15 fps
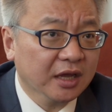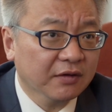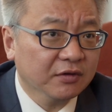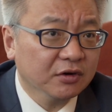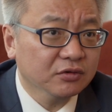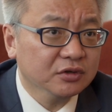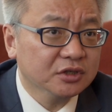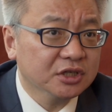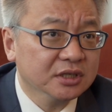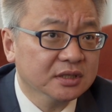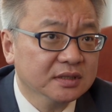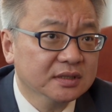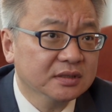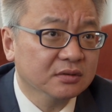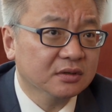
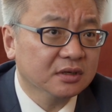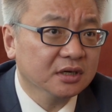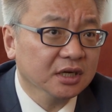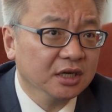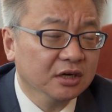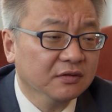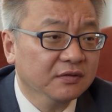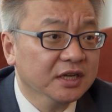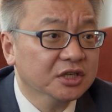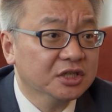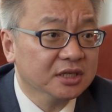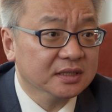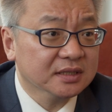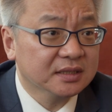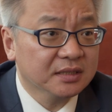evolutions or
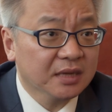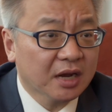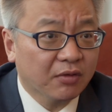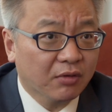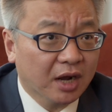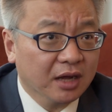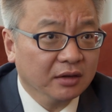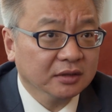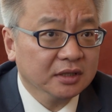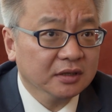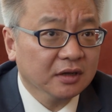innovations around.